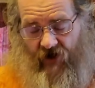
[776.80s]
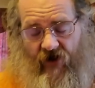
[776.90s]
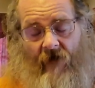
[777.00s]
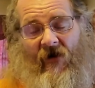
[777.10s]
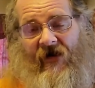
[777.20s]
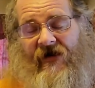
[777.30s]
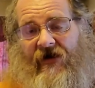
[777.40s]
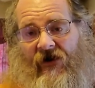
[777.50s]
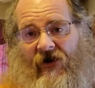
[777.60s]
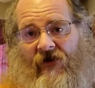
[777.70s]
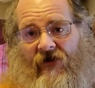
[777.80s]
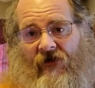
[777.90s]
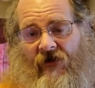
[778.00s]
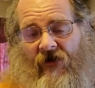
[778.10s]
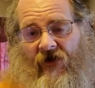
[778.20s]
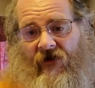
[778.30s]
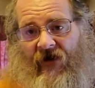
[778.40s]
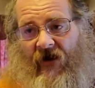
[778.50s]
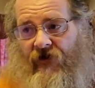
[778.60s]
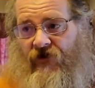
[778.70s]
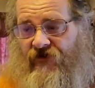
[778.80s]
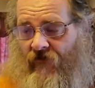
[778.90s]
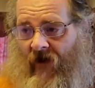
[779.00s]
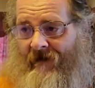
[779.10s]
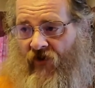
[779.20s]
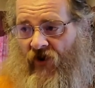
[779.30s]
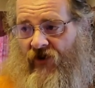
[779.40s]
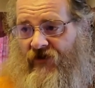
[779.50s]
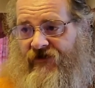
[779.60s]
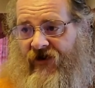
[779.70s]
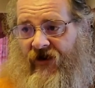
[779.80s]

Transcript: to hook up my heater that I use for my birds